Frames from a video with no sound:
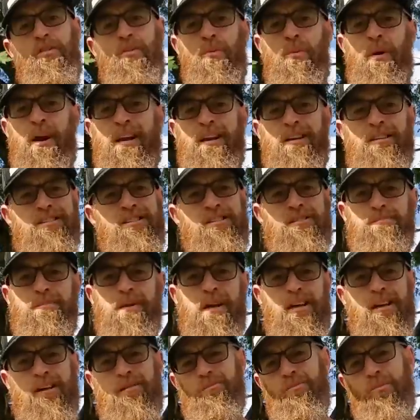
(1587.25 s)
the way to just
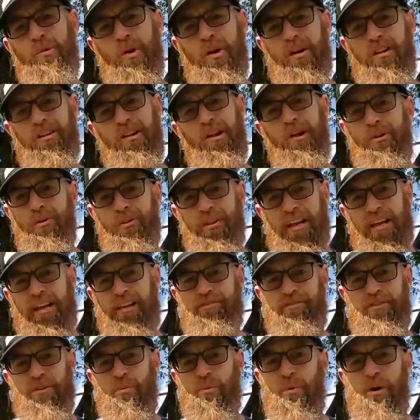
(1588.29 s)
pick up more clothing
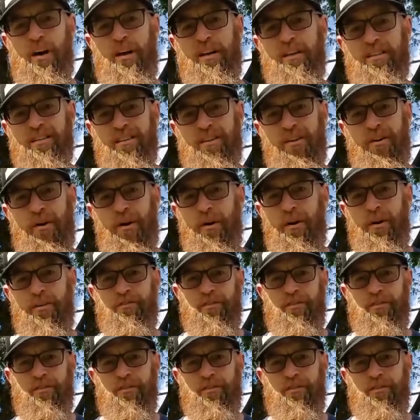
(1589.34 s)
if you want, you know.